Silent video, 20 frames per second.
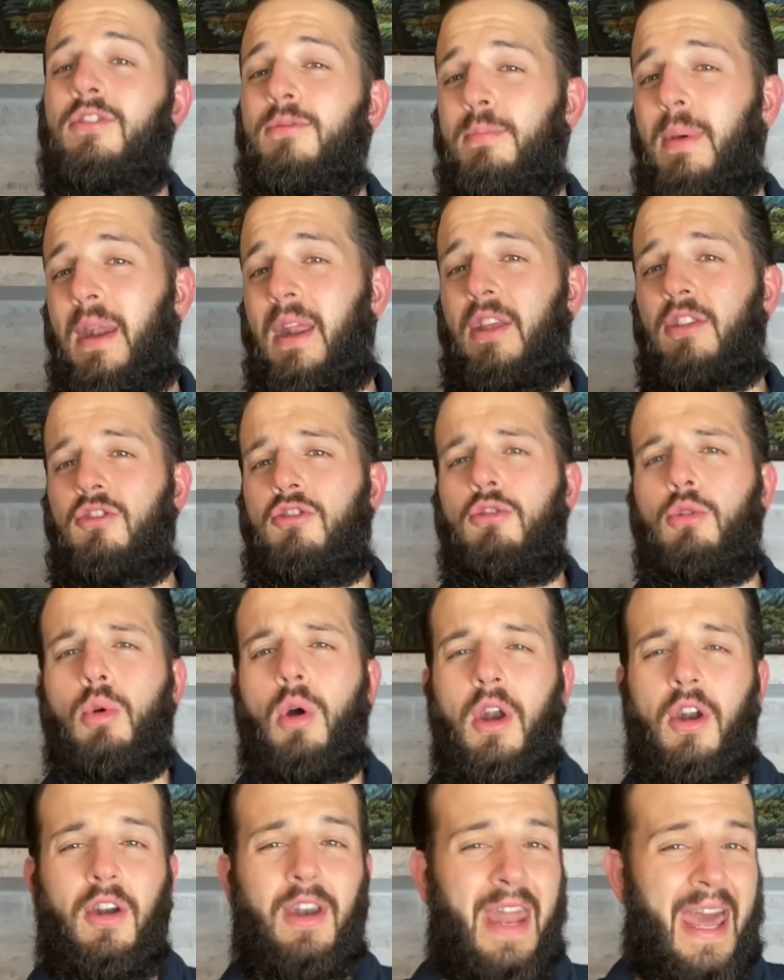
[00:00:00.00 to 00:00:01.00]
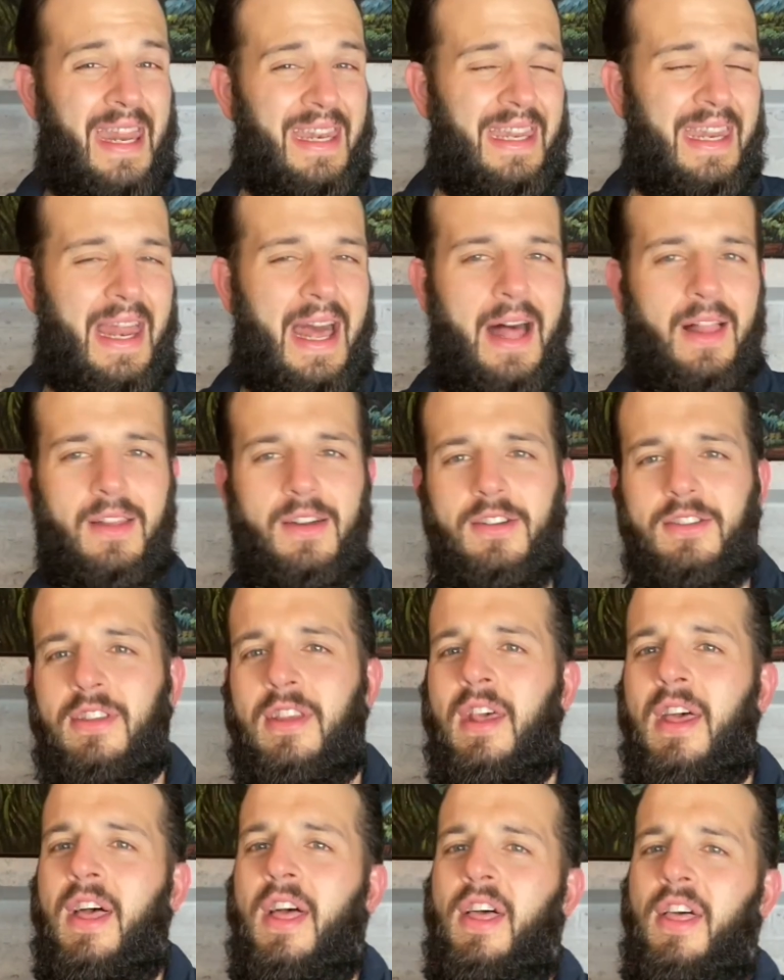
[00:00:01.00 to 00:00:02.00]
spending two hundred ninety dollars,
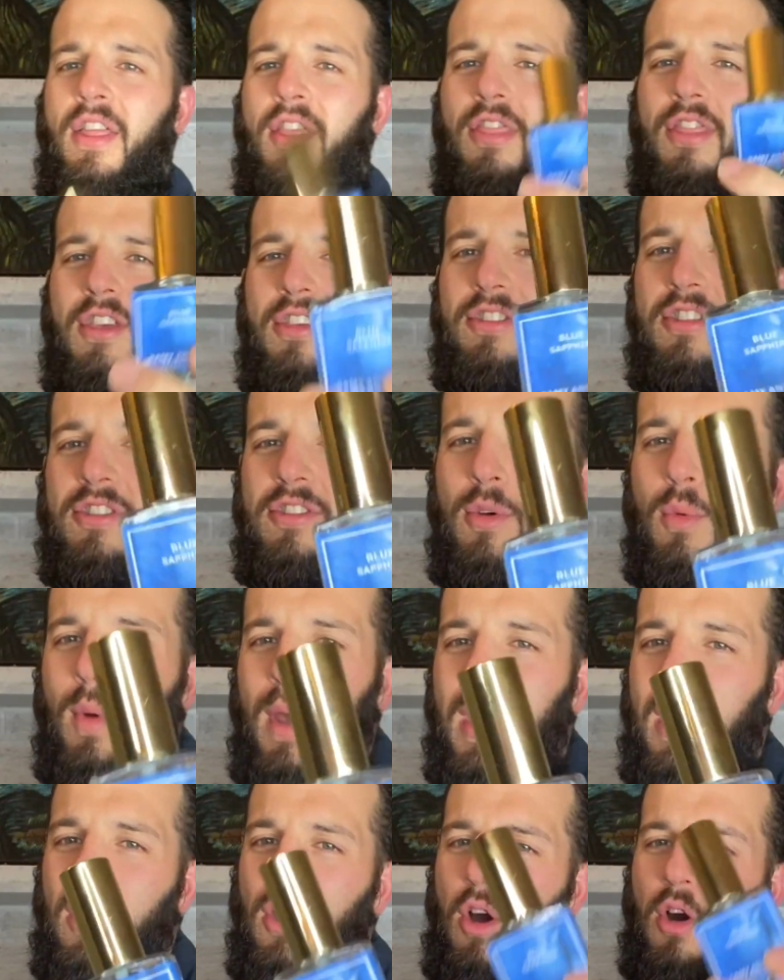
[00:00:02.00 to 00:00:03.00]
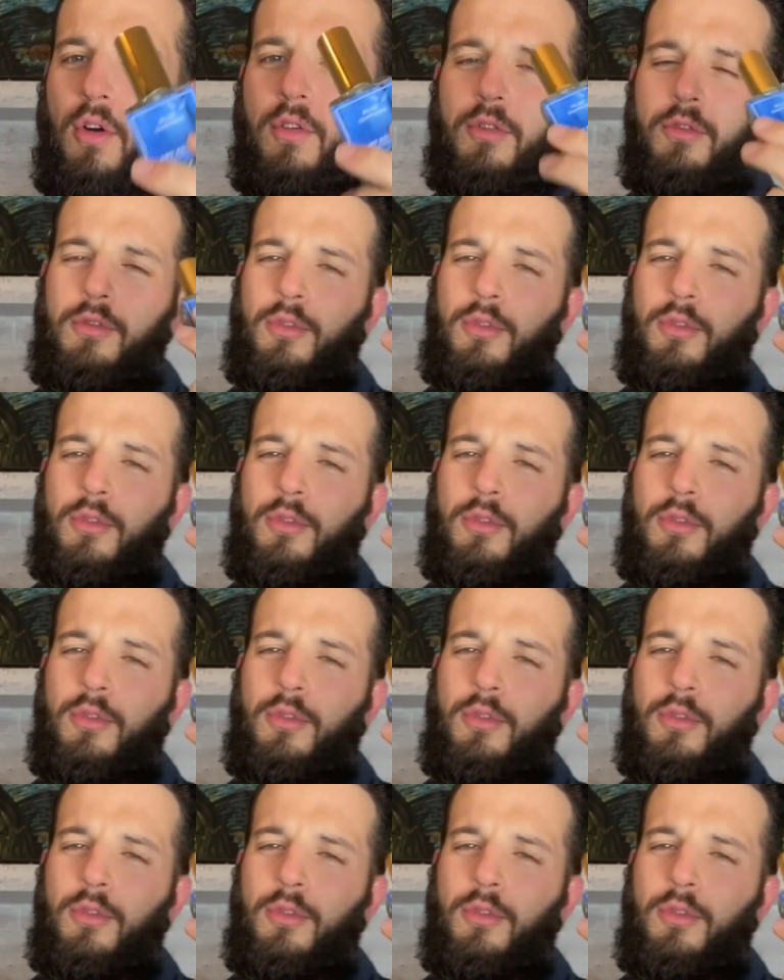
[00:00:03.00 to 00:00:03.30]
this is the way to go.